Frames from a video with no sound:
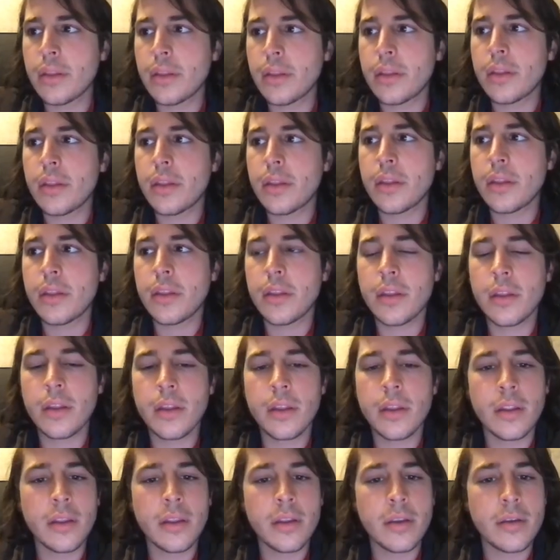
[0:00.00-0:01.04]

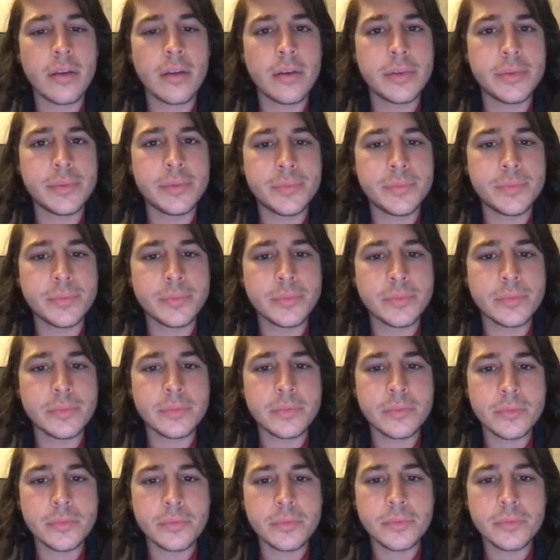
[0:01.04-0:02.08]

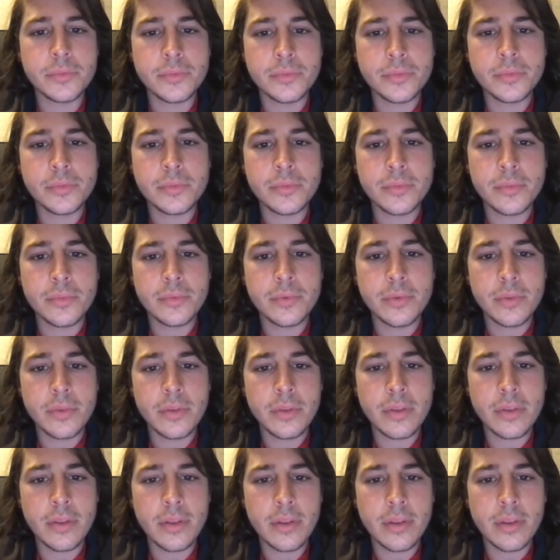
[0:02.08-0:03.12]

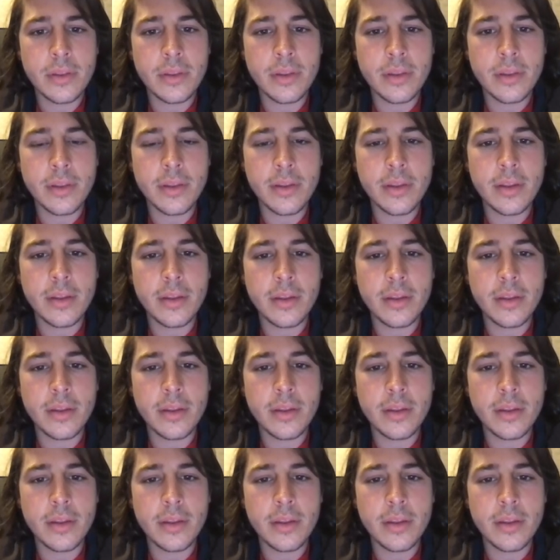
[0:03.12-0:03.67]
(not speaking)